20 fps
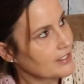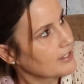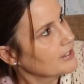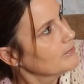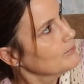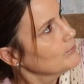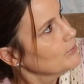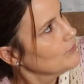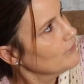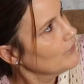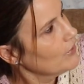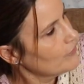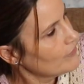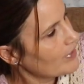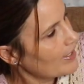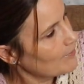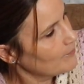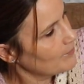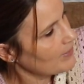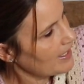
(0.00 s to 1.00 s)
you can move it
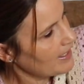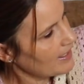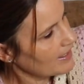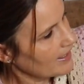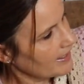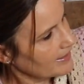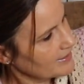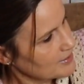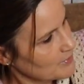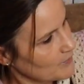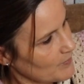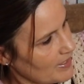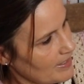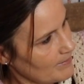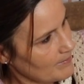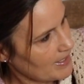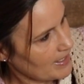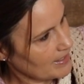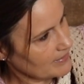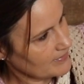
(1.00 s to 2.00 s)
around, but I like to wear
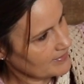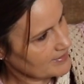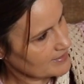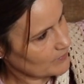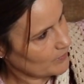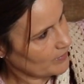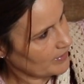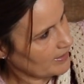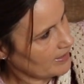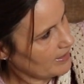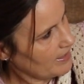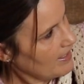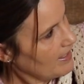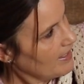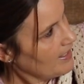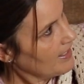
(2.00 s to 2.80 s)
mine this way.